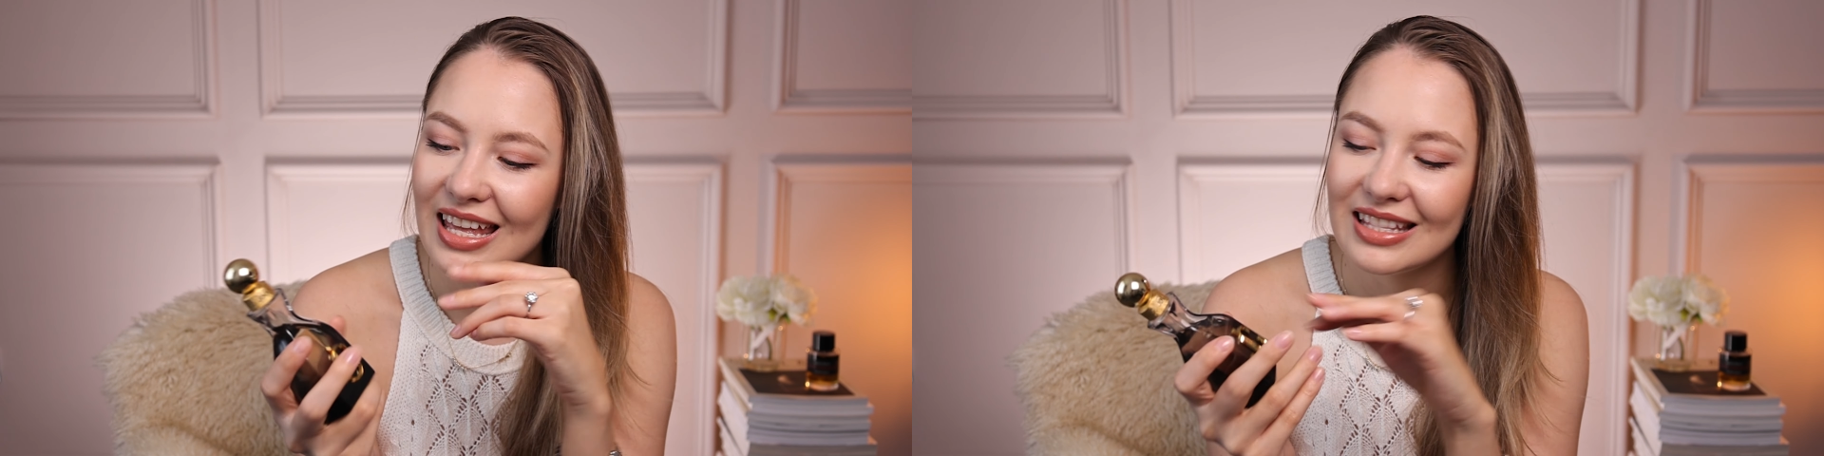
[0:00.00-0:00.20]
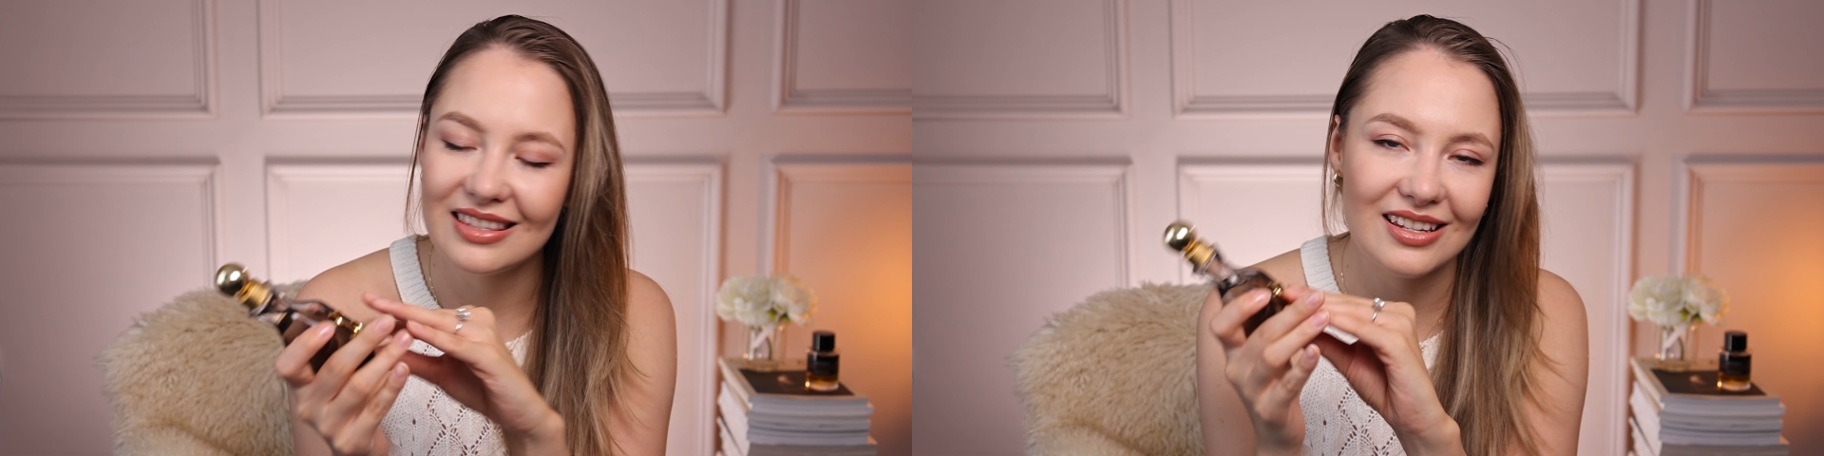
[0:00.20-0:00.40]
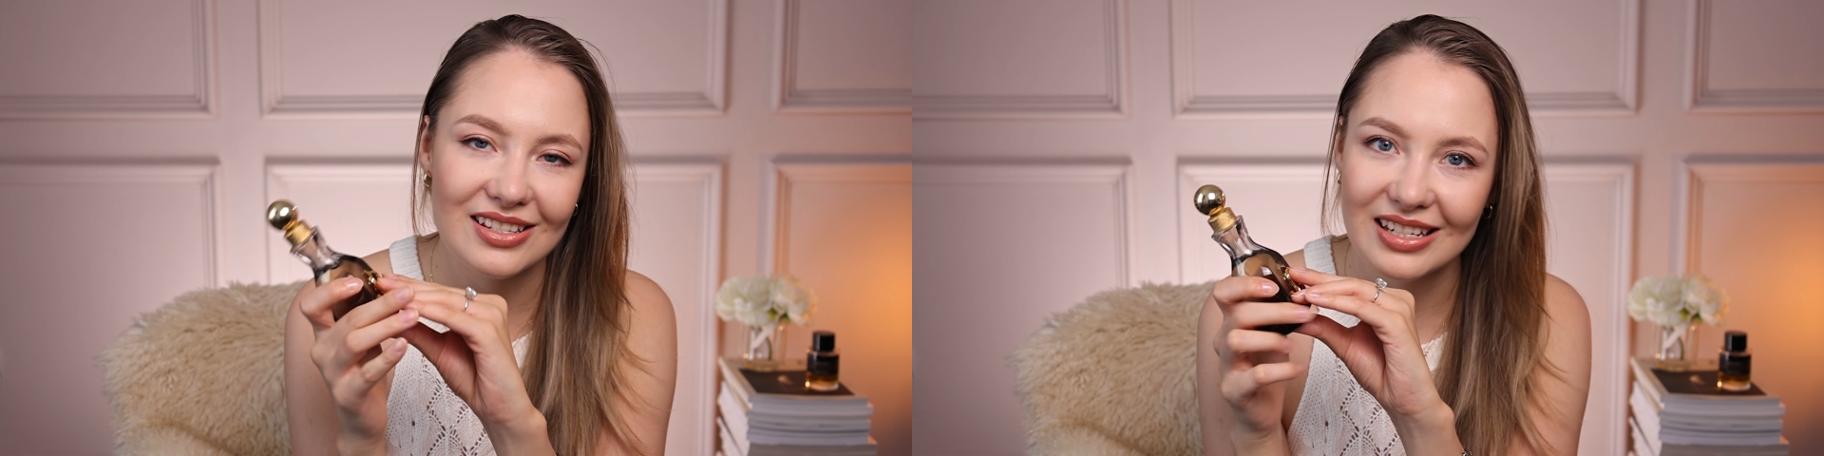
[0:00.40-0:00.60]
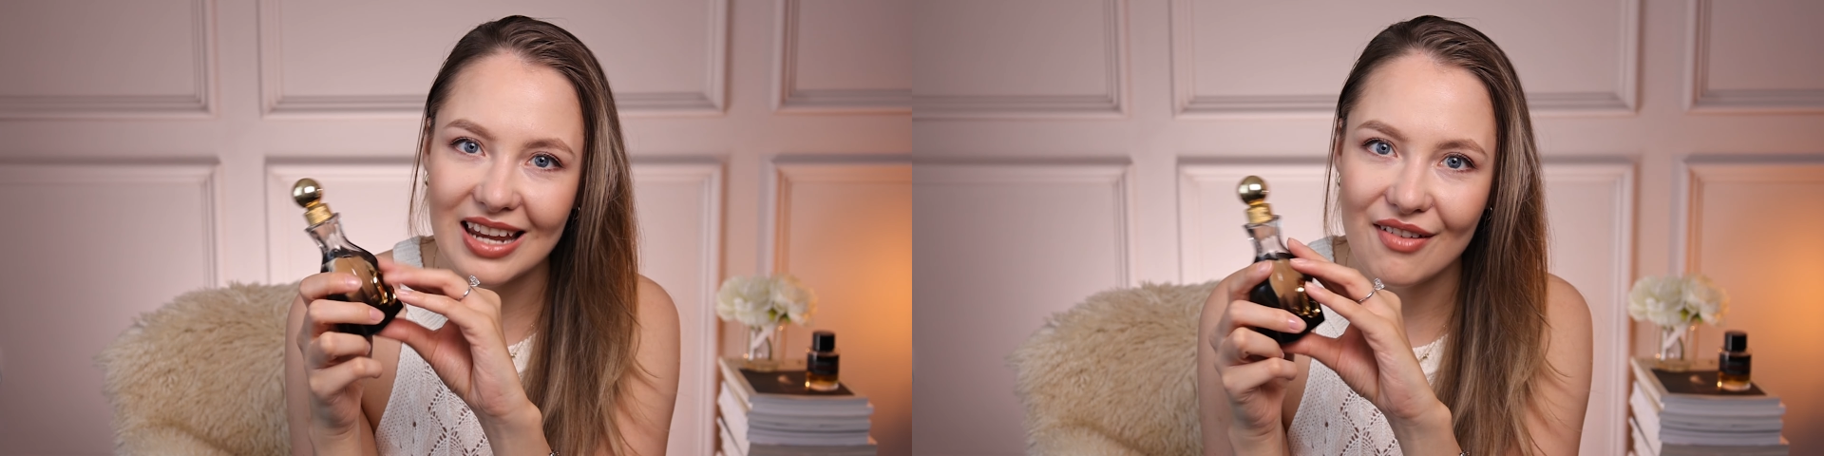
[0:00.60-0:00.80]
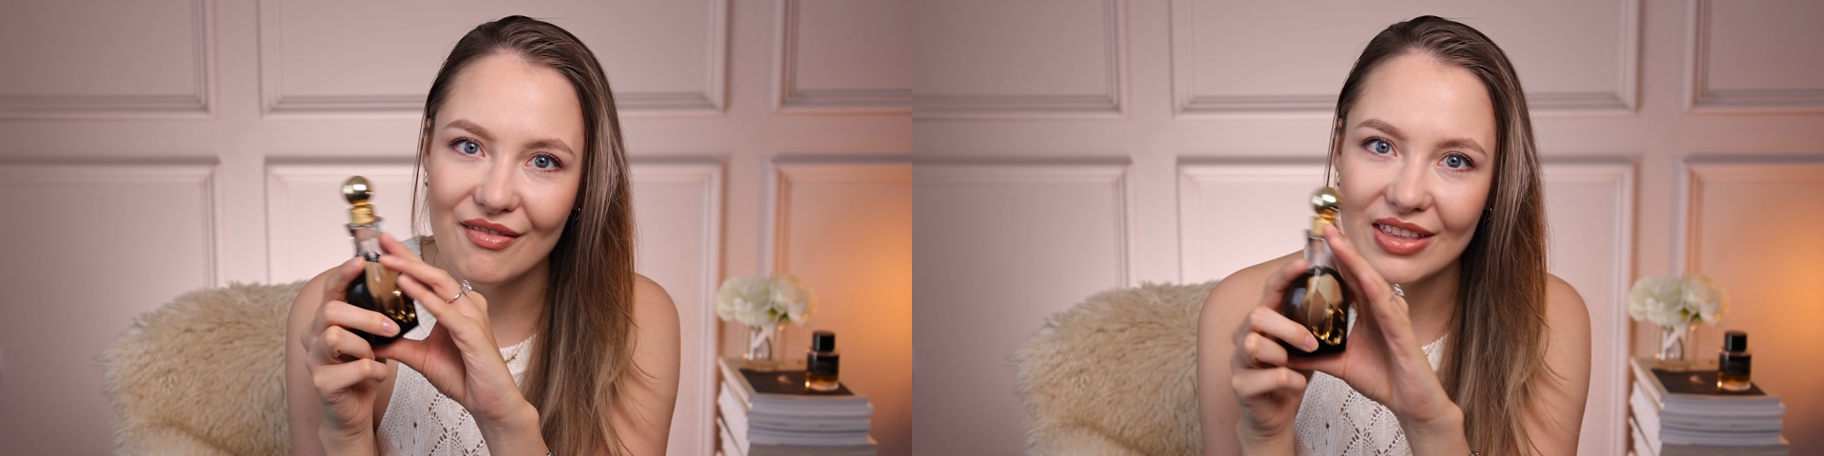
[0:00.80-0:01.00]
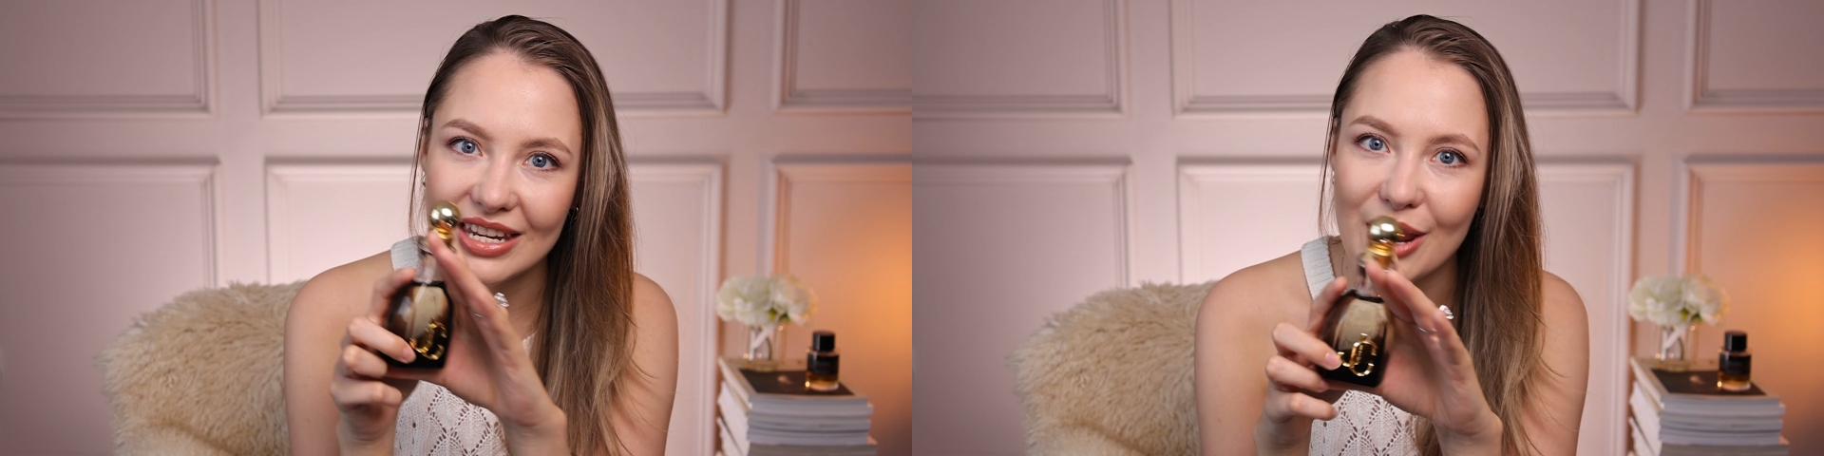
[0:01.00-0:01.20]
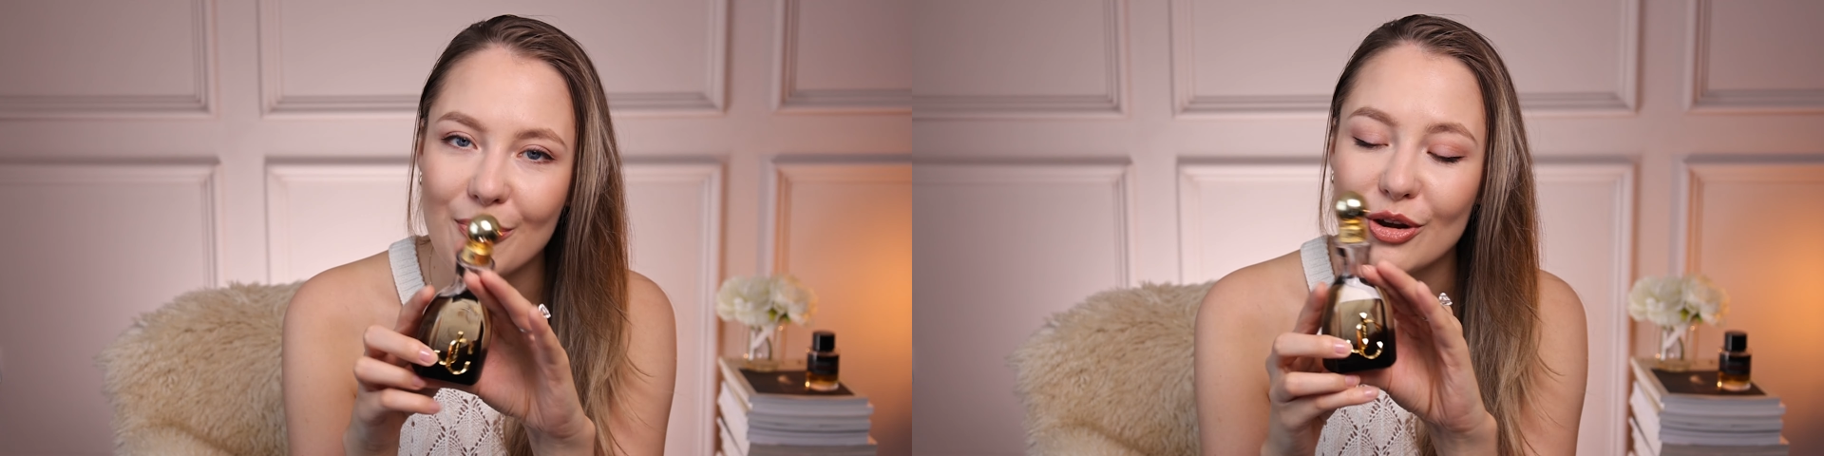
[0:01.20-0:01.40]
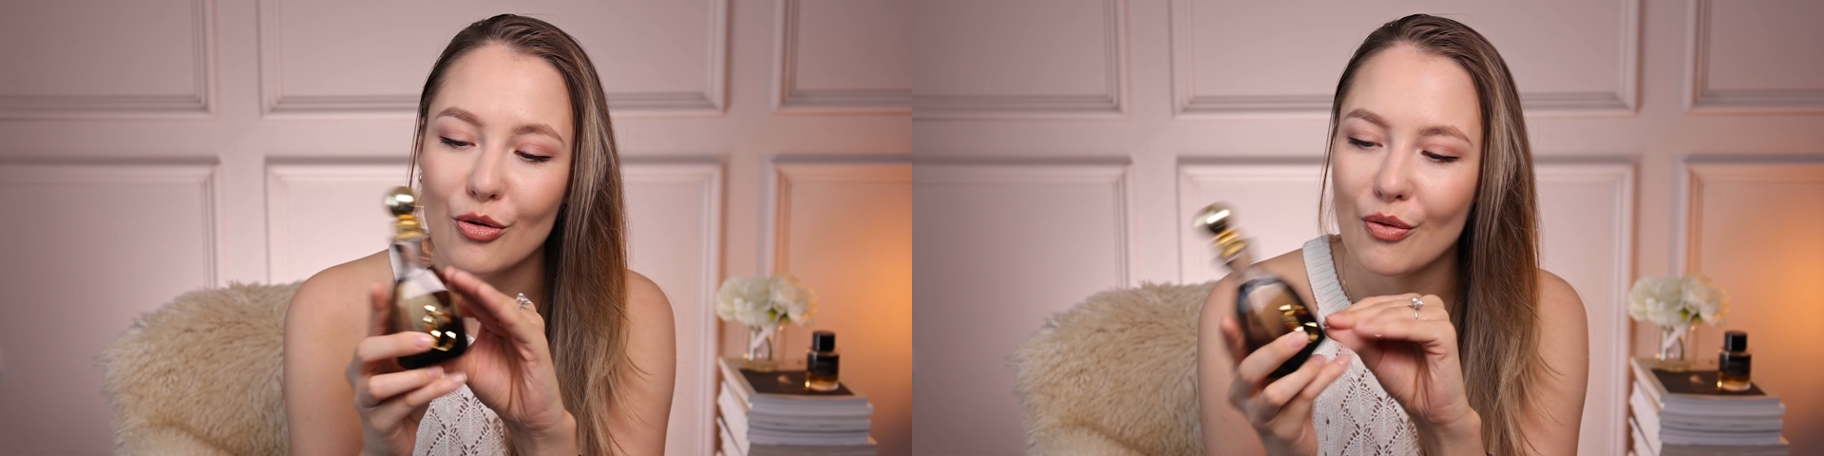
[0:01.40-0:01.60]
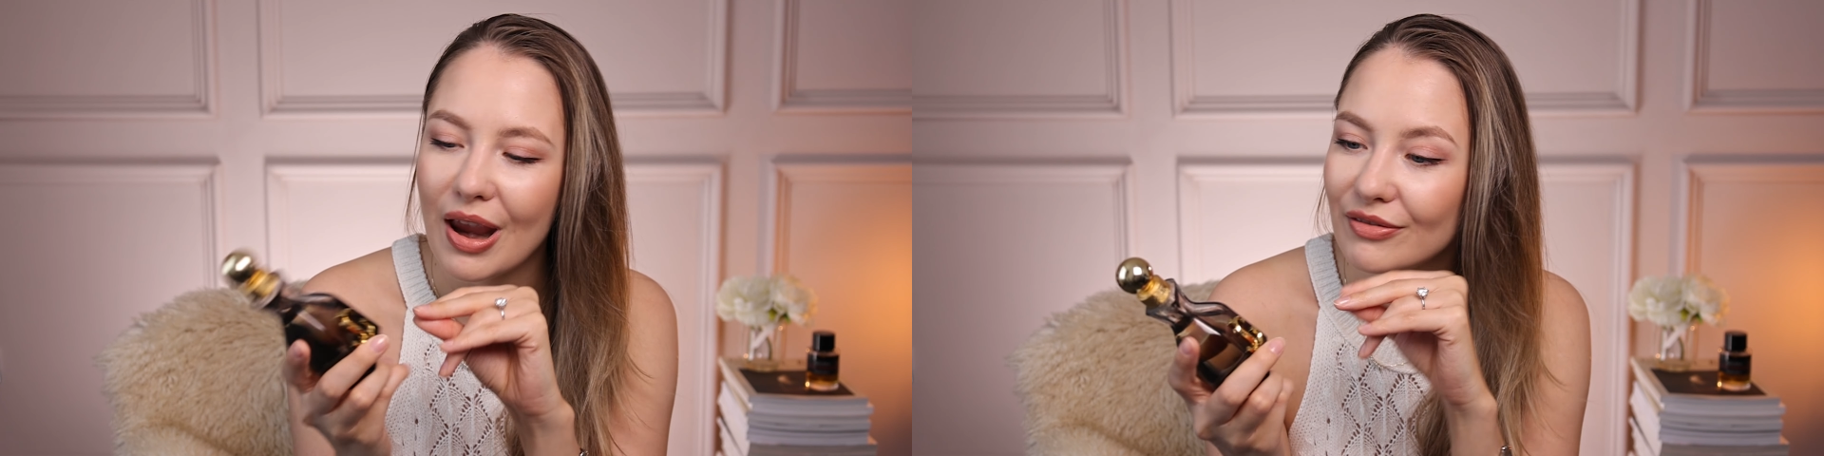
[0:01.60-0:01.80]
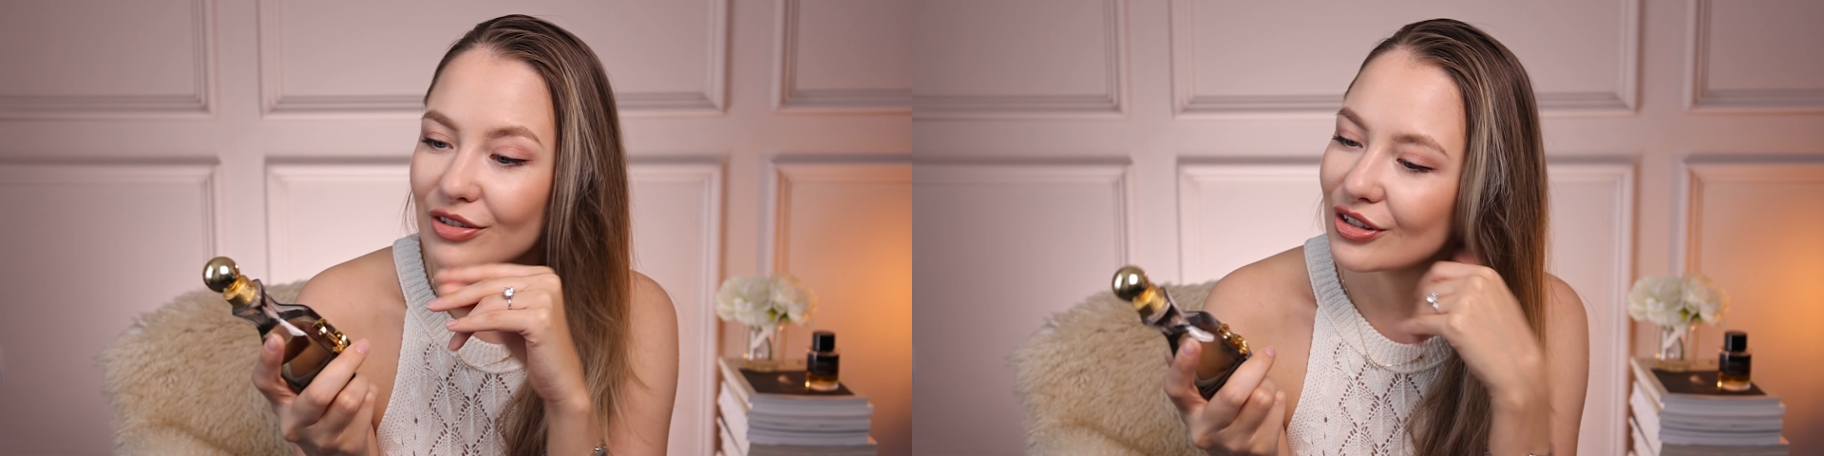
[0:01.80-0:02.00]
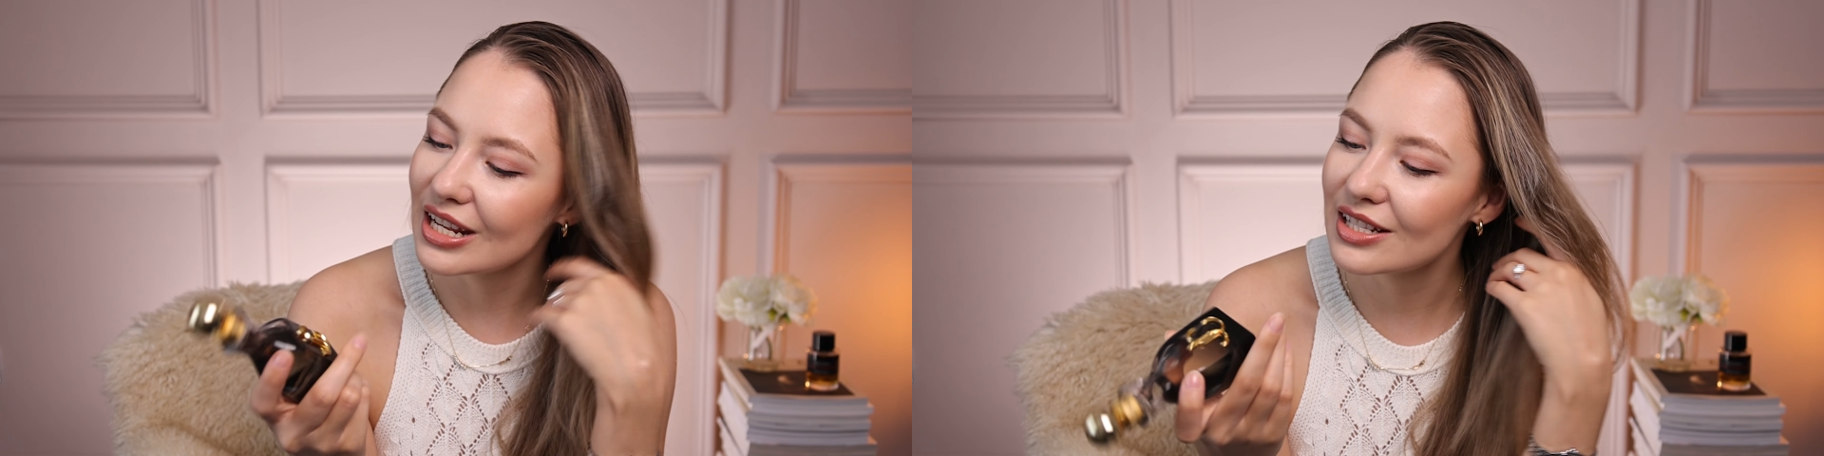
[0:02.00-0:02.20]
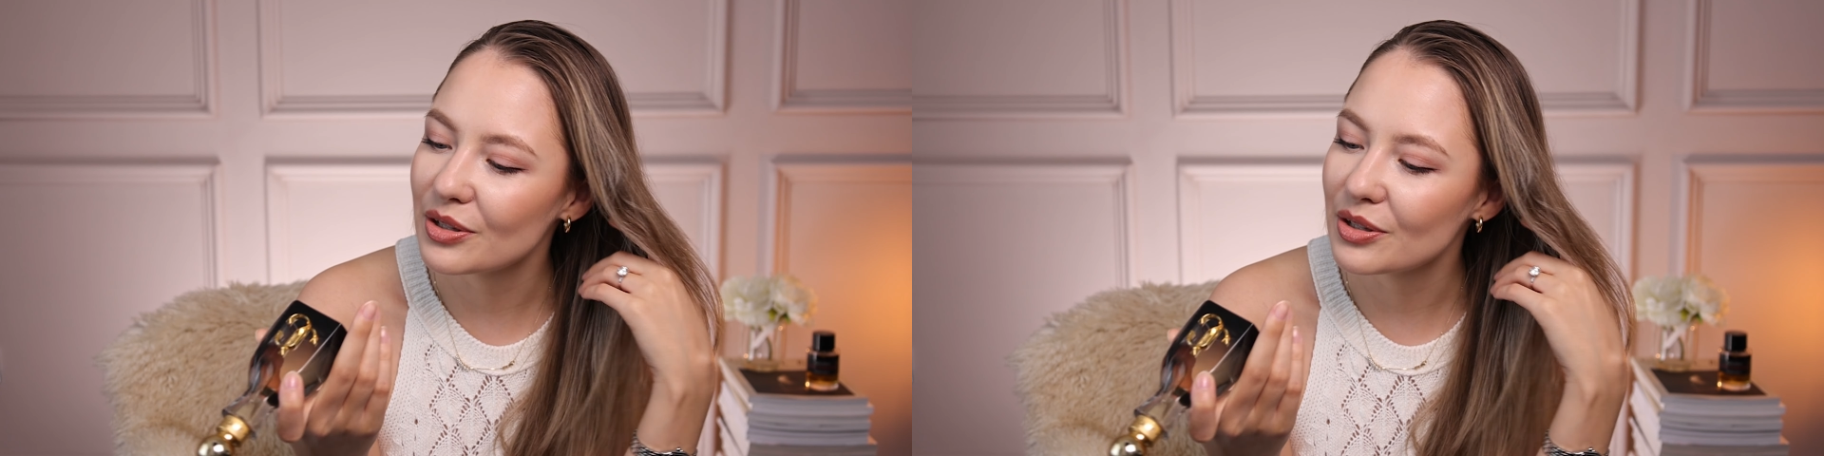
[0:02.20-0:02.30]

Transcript: It doesn't have the name engraved on it,